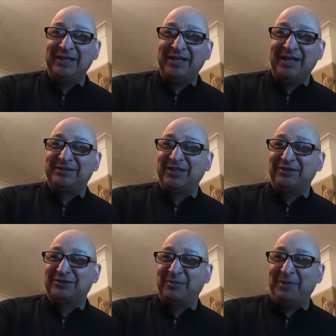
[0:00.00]
and start
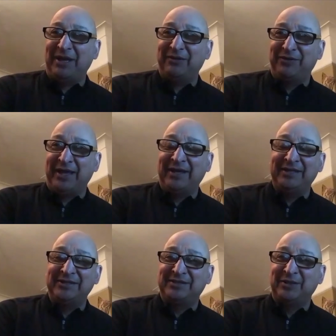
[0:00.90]
to come out of that
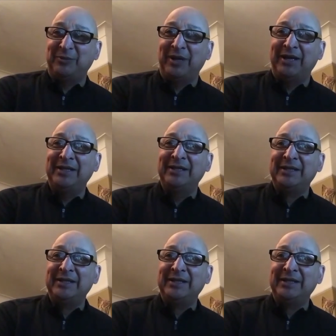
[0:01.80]
in some way,